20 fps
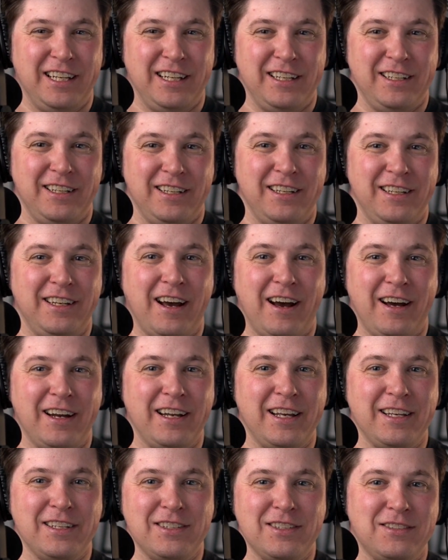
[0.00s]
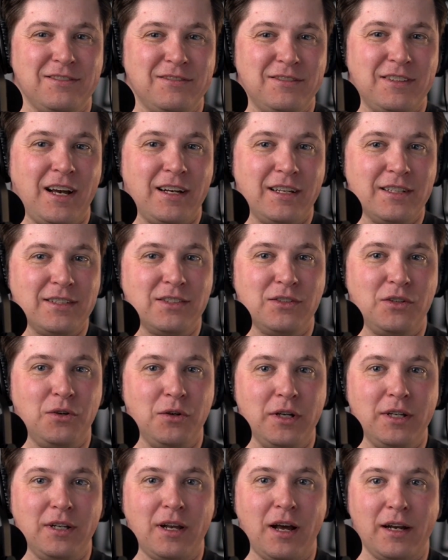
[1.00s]
not as
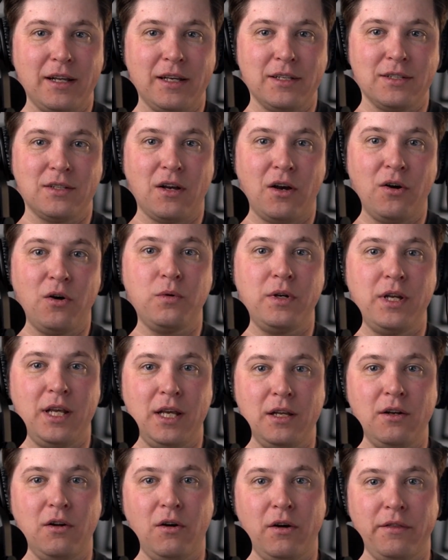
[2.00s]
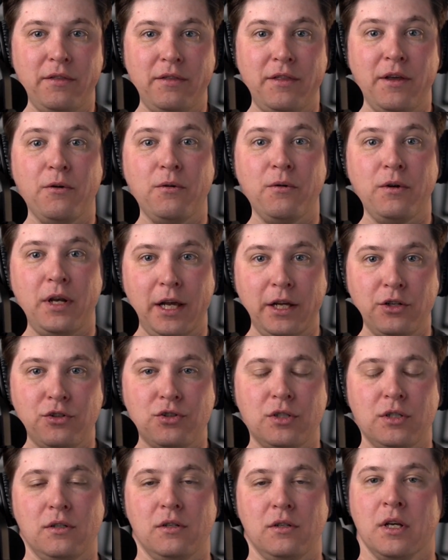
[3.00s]
good, not as honed in on their
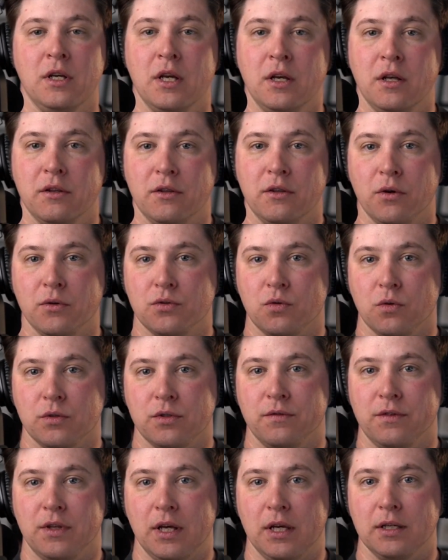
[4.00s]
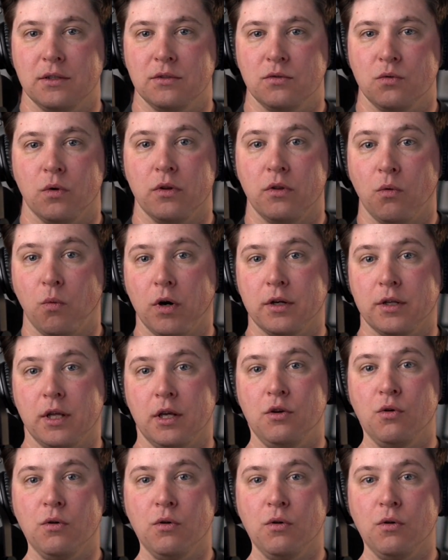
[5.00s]
niche and those sorts of things, or the work that your